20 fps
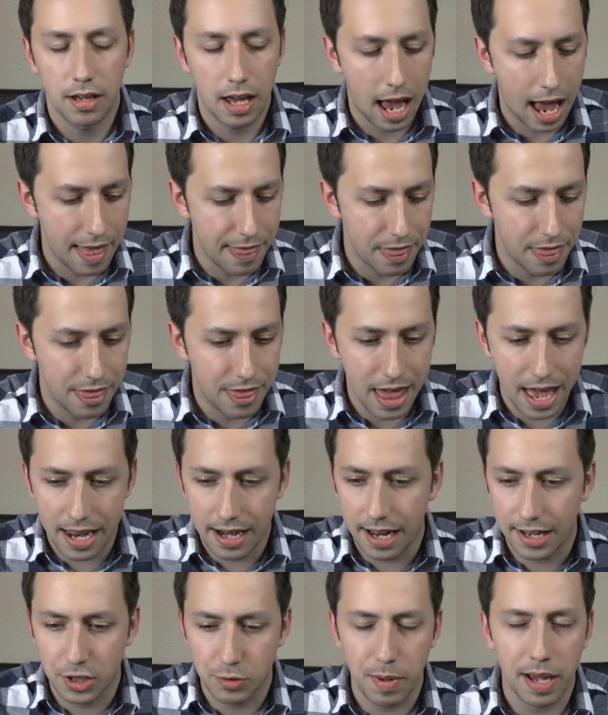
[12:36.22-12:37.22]
and then
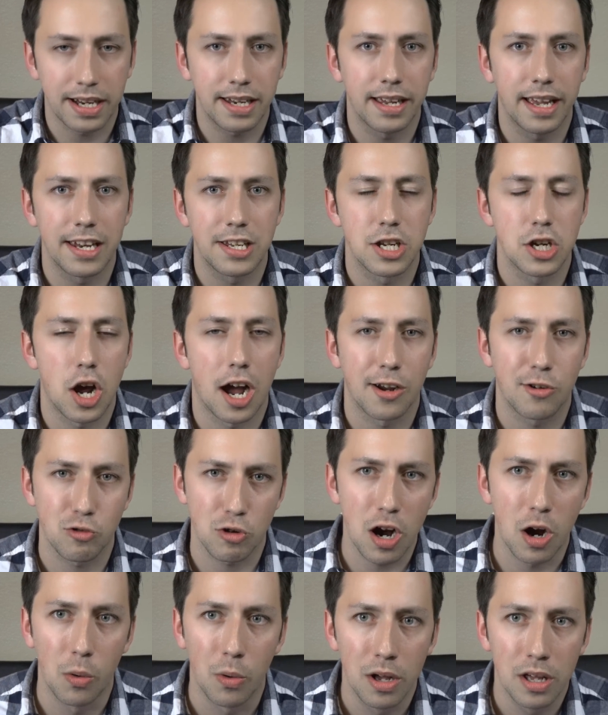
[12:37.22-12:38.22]
expecting it to not
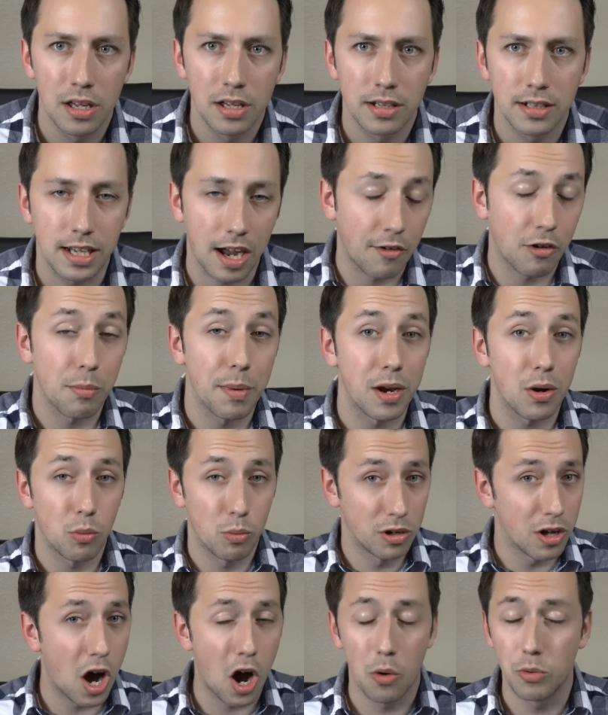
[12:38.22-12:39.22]
grow. Government
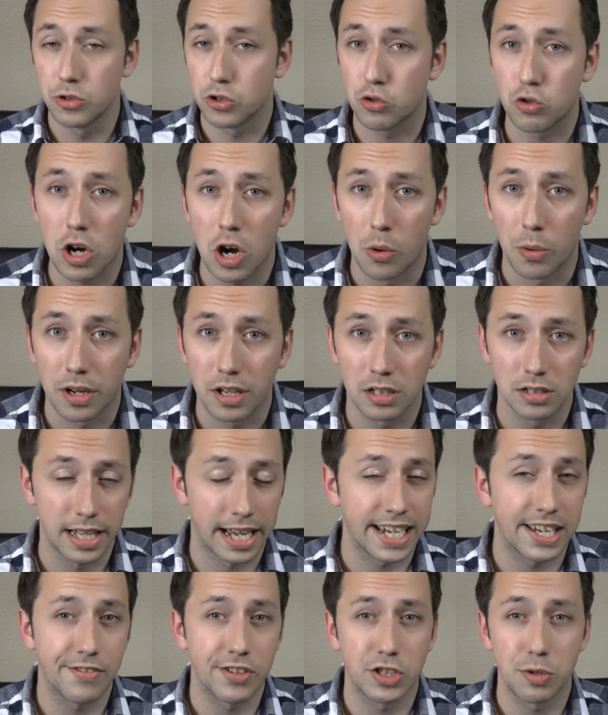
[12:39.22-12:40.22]
will always grow.
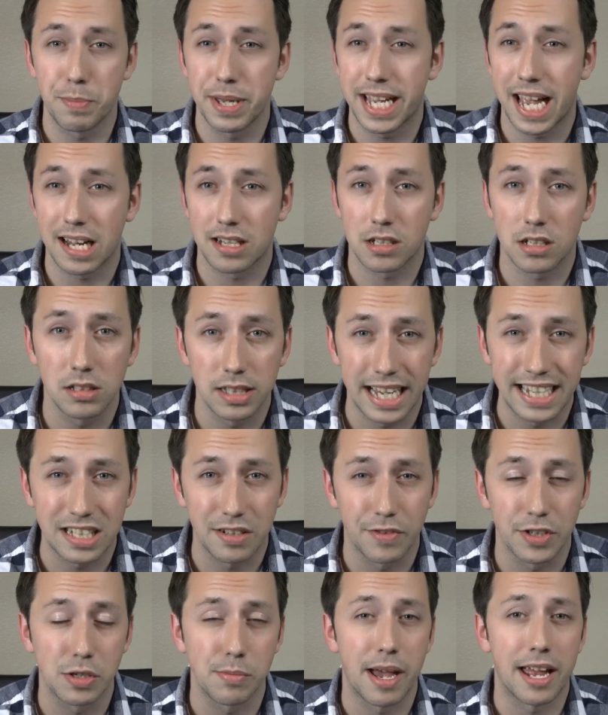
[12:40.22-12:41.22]
Collectivism begets
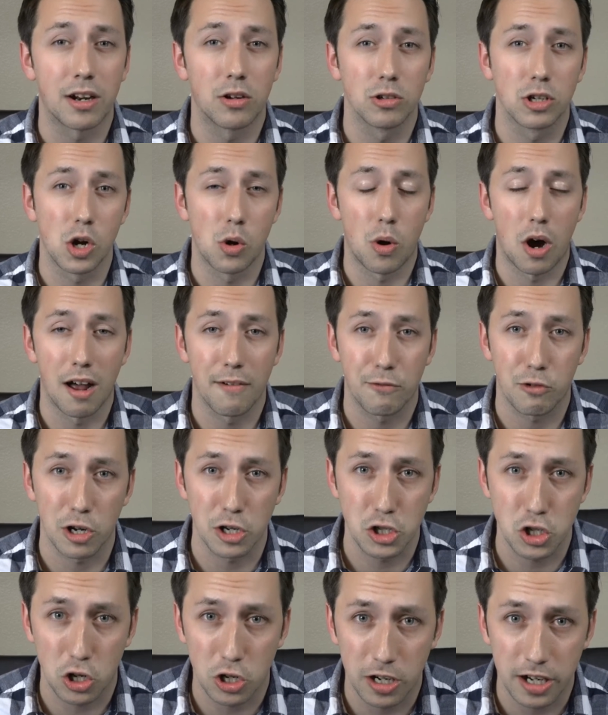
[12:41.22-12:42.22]
collectivism, and it'll go on for
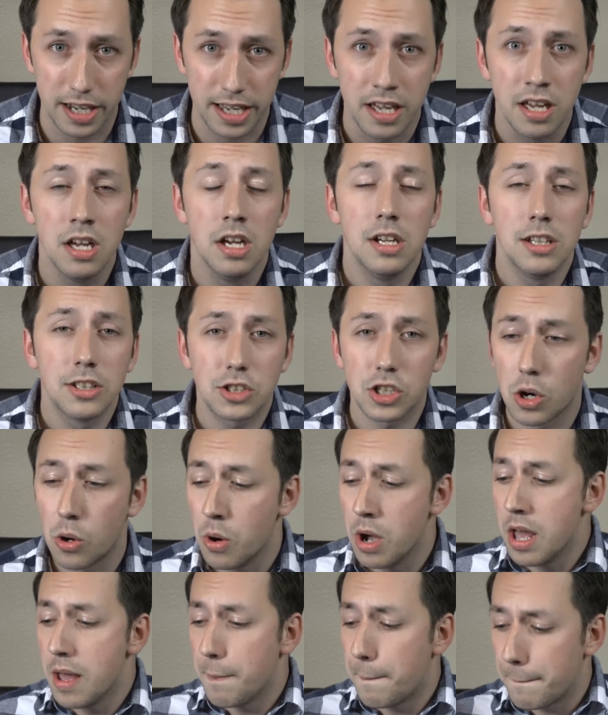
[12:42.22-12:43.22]
eternity.
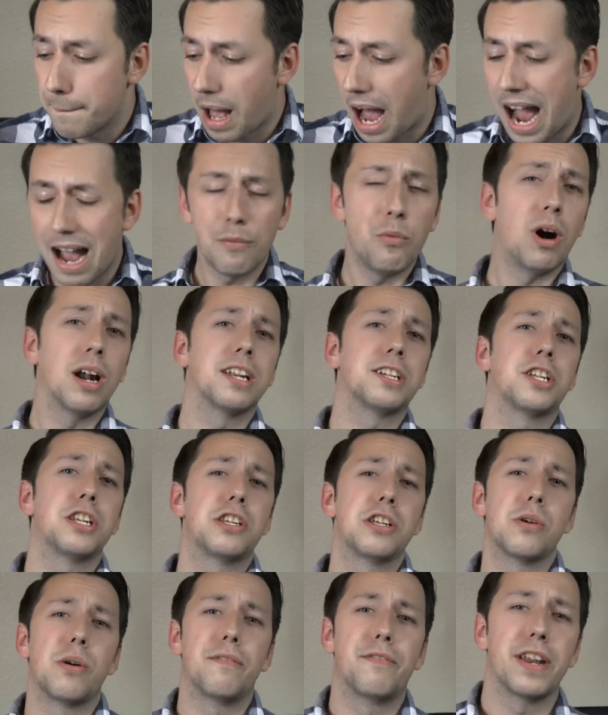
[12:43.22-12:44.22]
So I wanted to
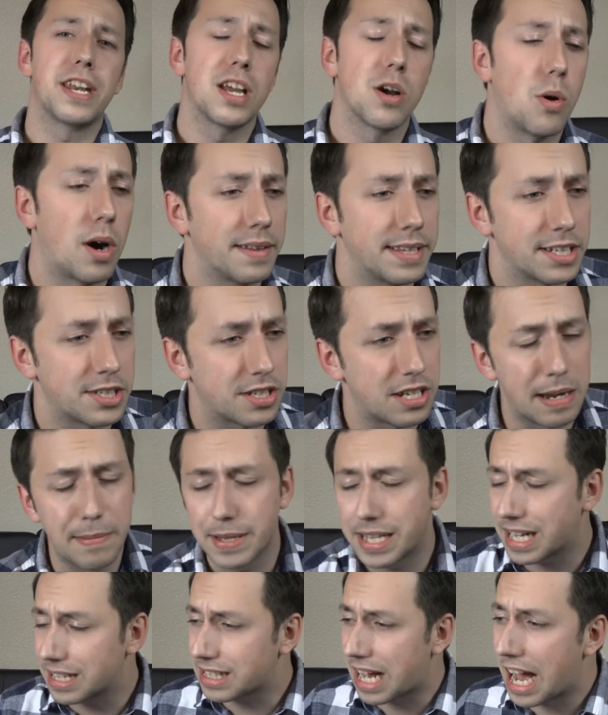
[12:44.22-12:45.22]
do a video on this today
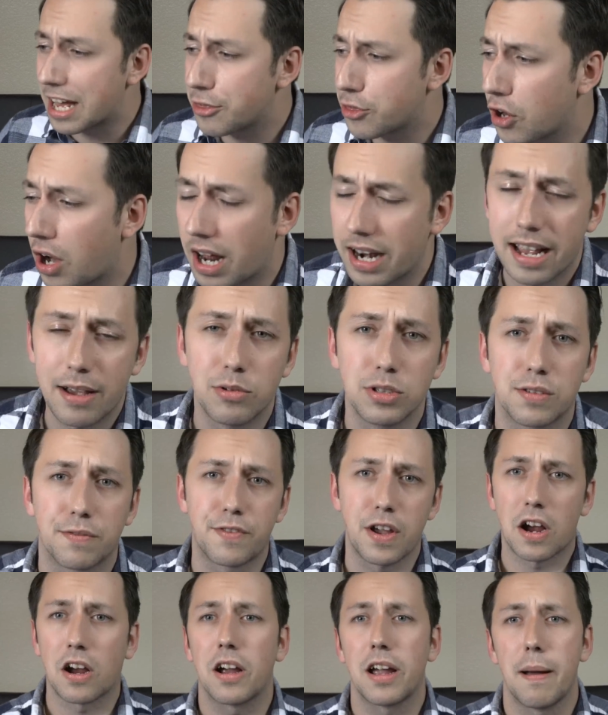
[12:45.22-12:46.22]
because I thought it was
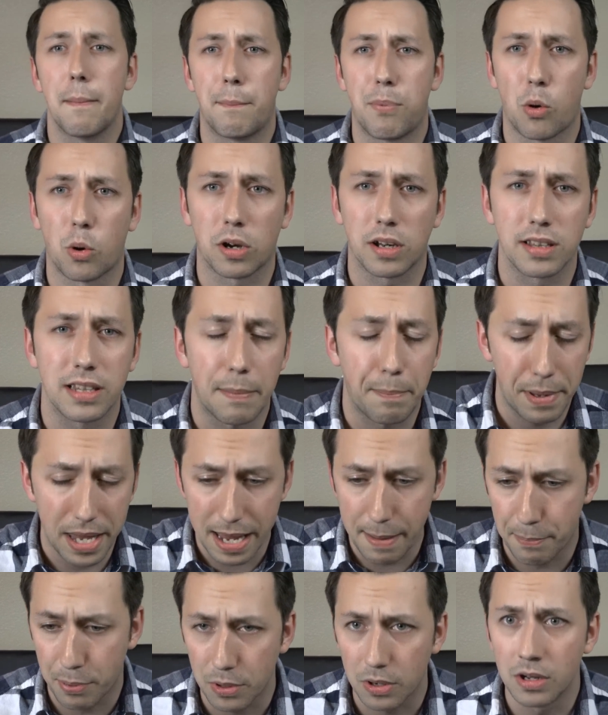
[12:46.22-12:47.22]
very important that
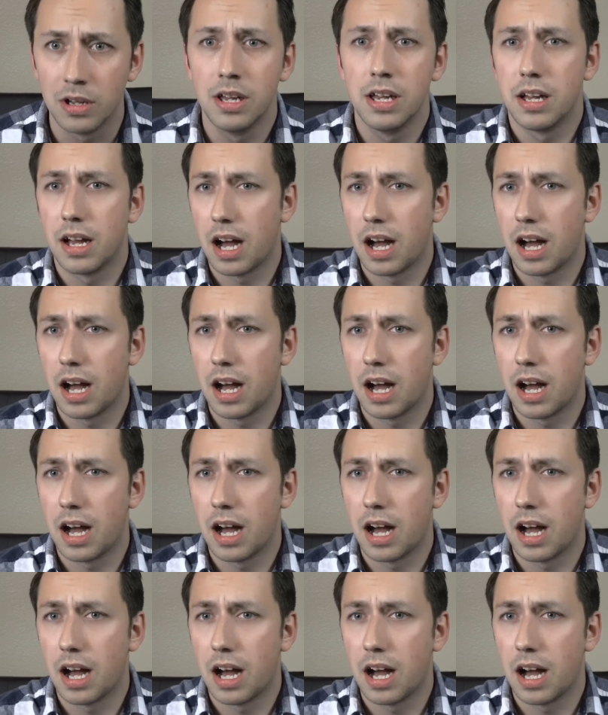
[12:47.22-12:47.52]
people